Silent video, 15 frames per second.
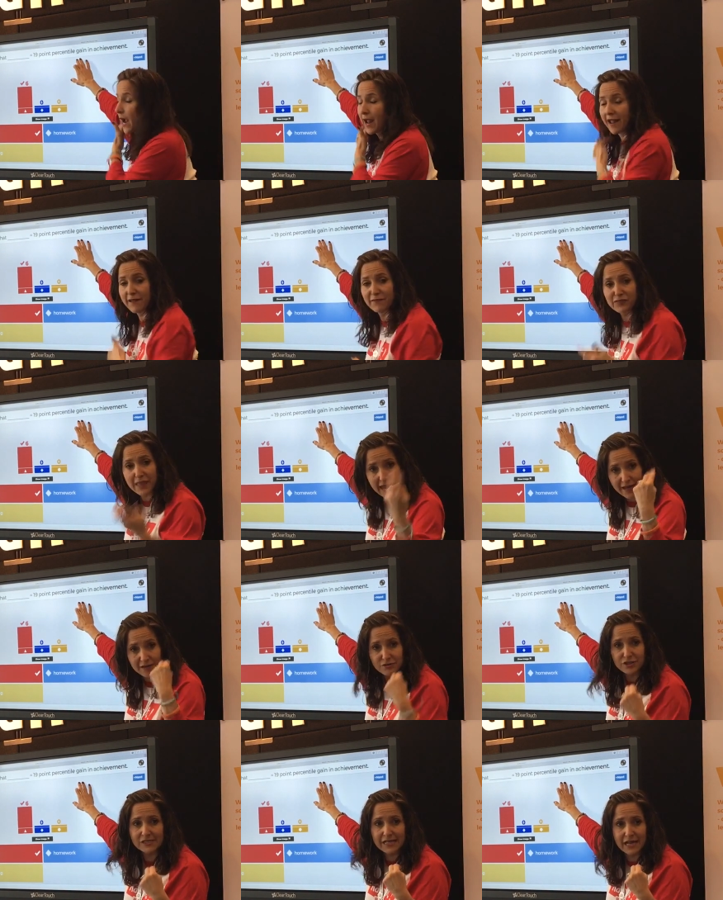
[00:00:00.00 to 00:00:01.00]
if they
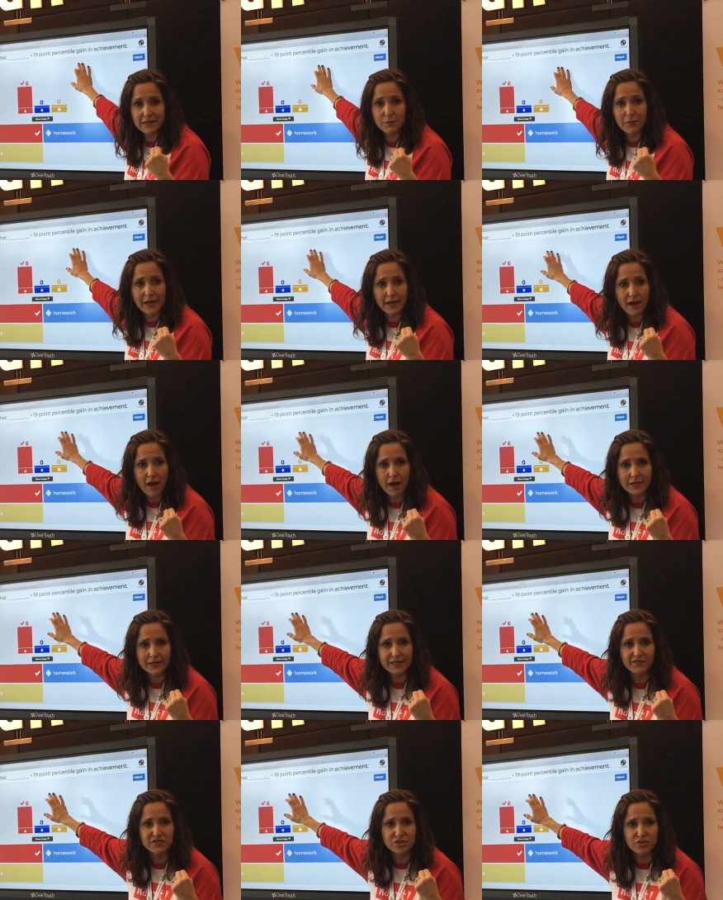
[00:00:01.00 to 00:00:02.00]
understand the
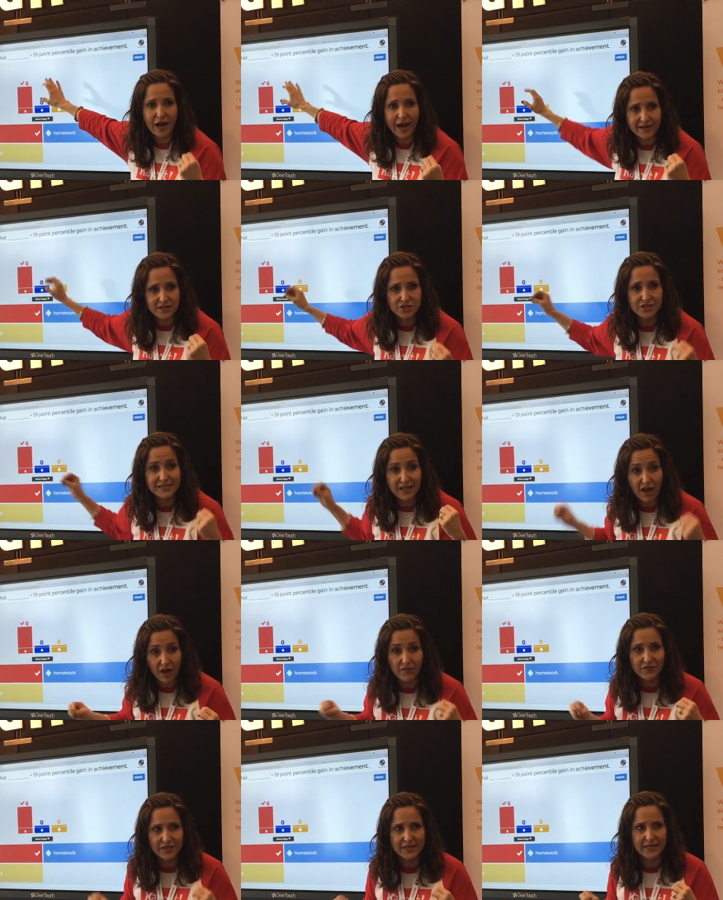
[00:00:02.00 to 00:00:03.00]
metacognitive strategies
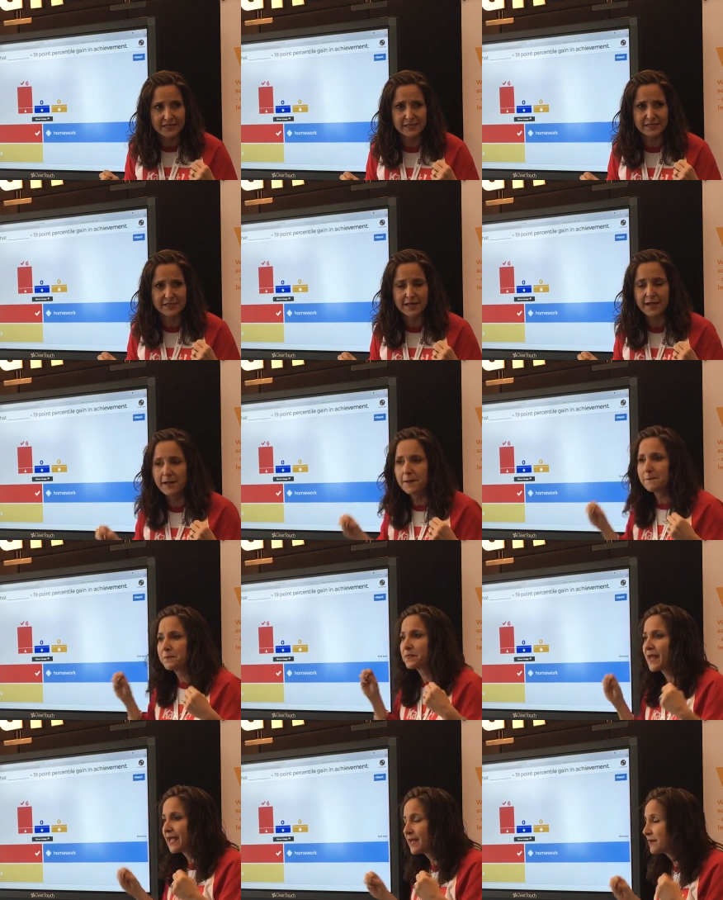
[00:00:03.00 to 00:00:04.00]
of this,
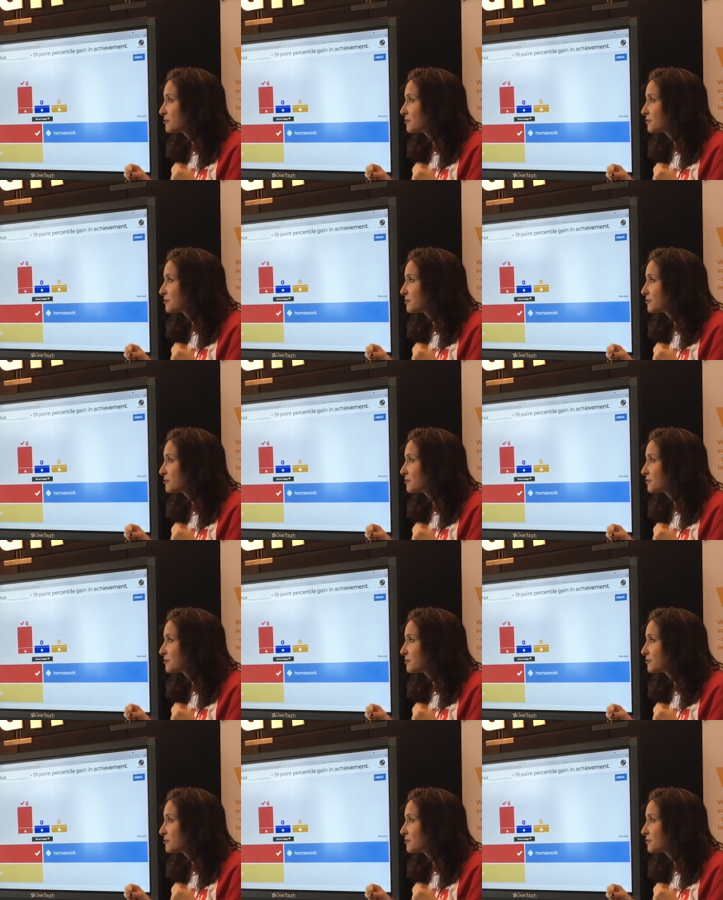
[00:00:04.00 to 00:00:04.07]
they